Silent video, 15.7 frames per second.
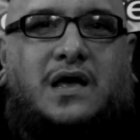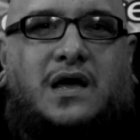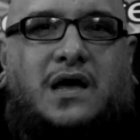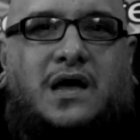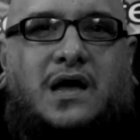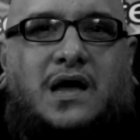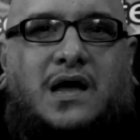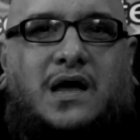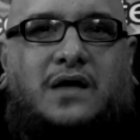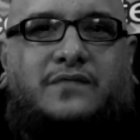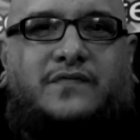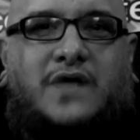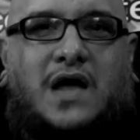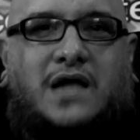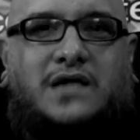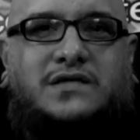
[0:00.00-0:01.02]
I've
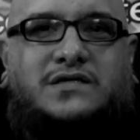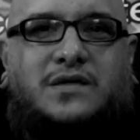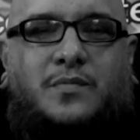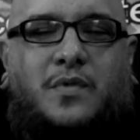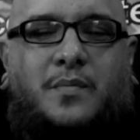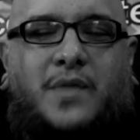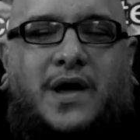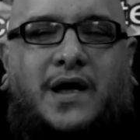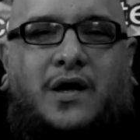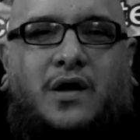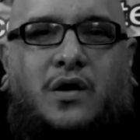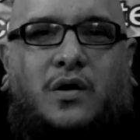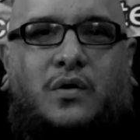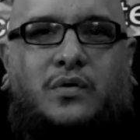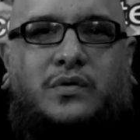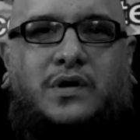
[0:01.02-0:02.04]
gotten some on my
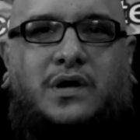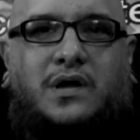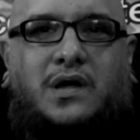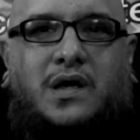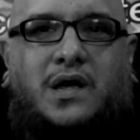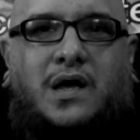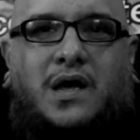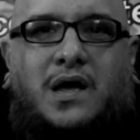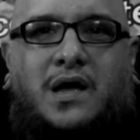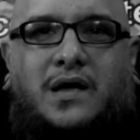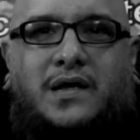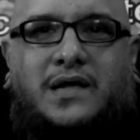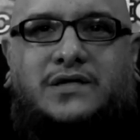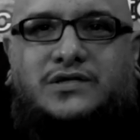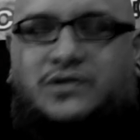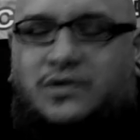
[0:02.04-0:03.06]
own.
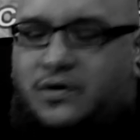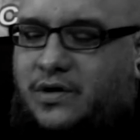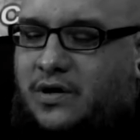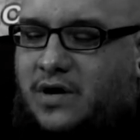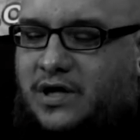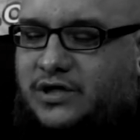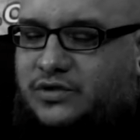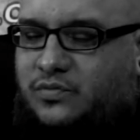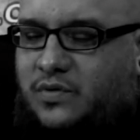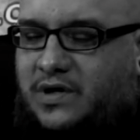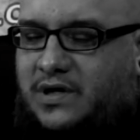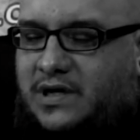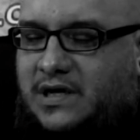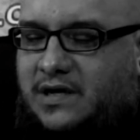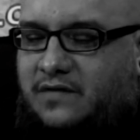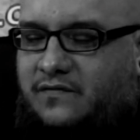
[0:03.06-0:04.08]
And so, I just want to
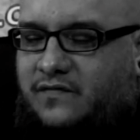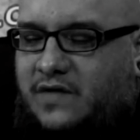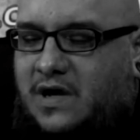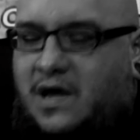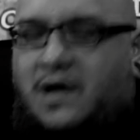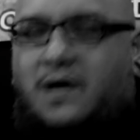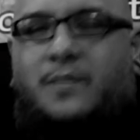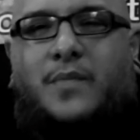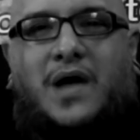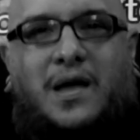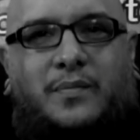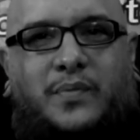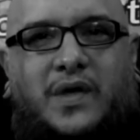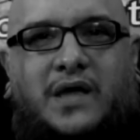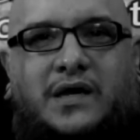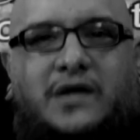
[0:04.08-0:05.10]
give my
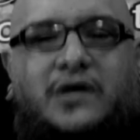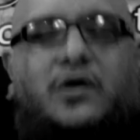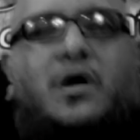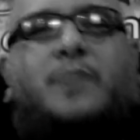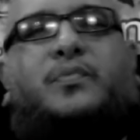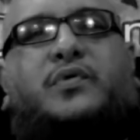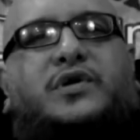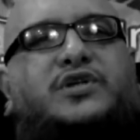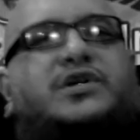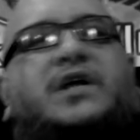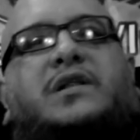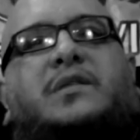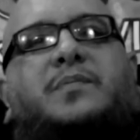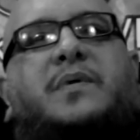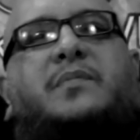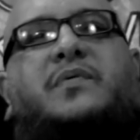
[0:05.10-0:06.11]
opinion. I appreciate
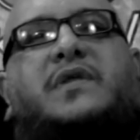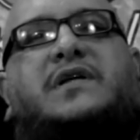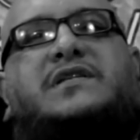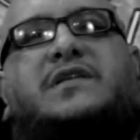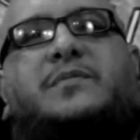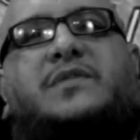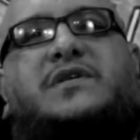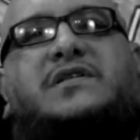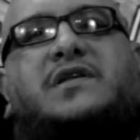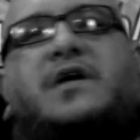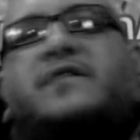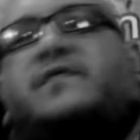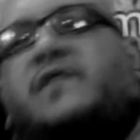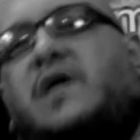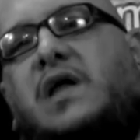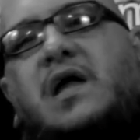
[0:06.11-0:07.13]
the people that send me
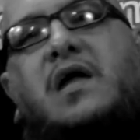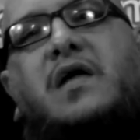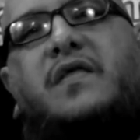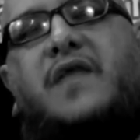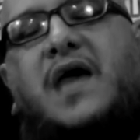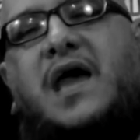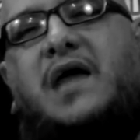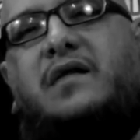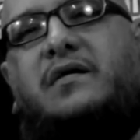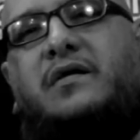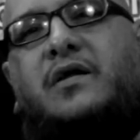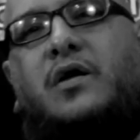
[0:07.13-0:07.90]
stuff that,